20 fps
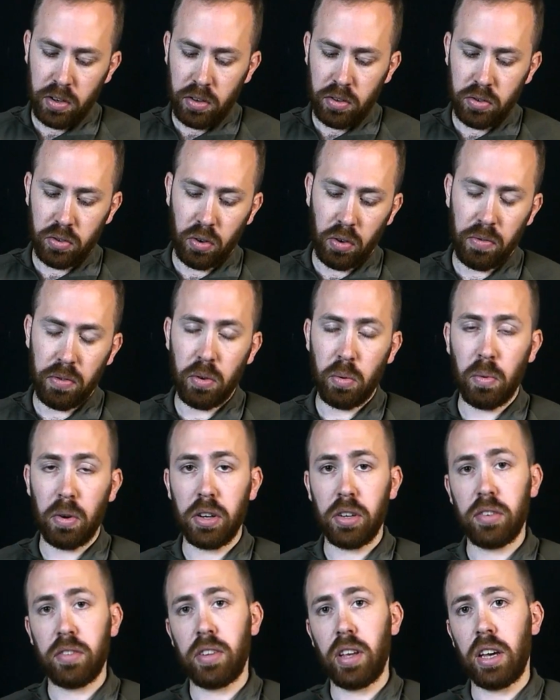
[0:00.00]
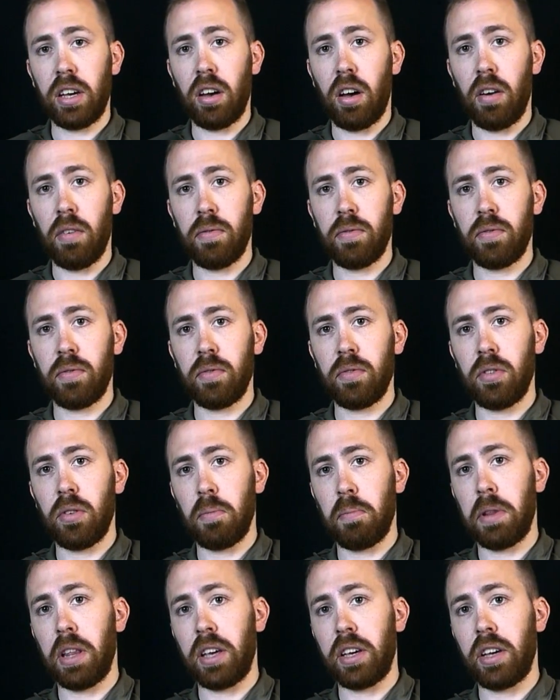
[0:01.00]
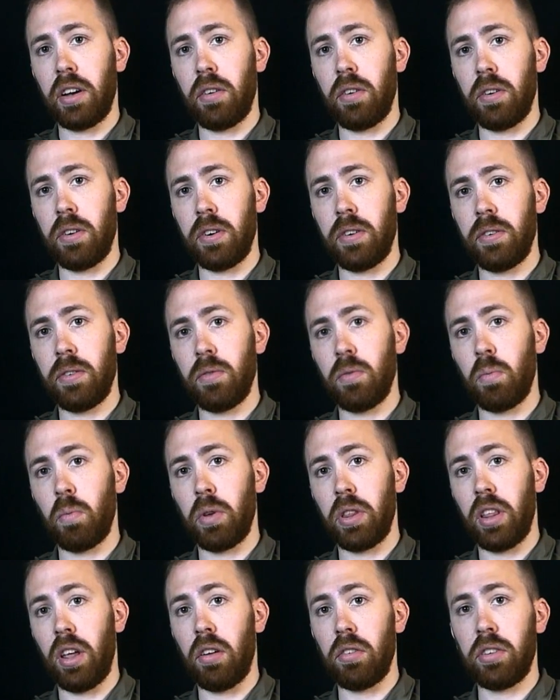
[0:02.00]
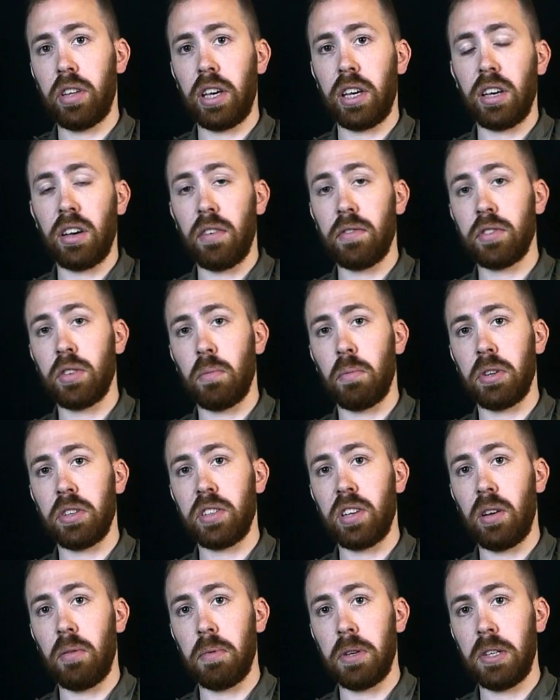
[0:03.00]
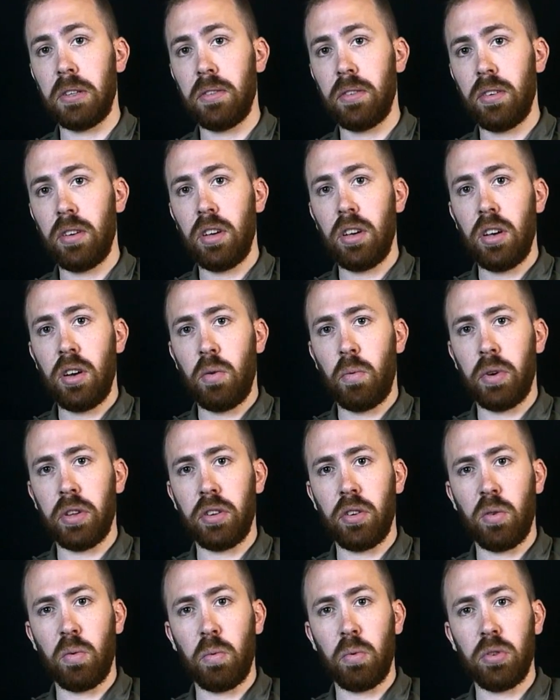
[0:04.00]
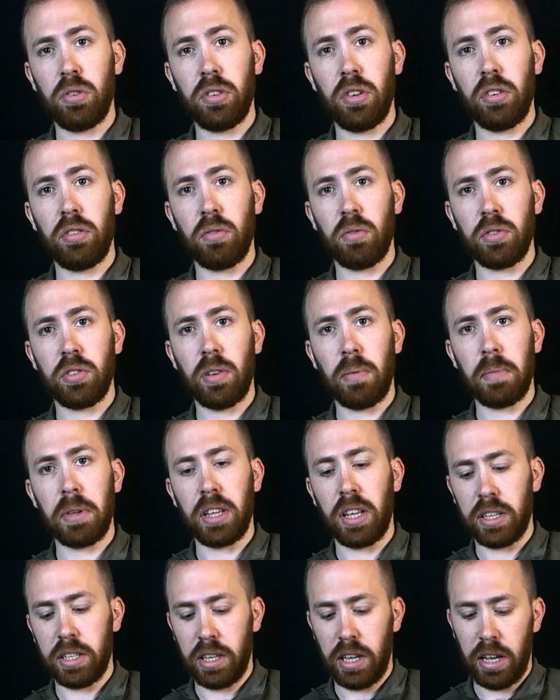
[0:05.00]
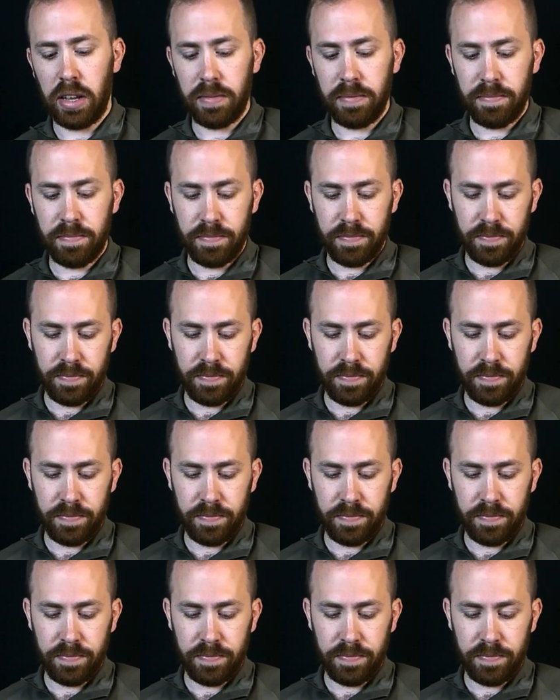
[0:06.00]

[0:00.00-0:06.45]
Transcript: So if you want to take off the plate carrier without taking off someone's helmet when they're wounded or something like that,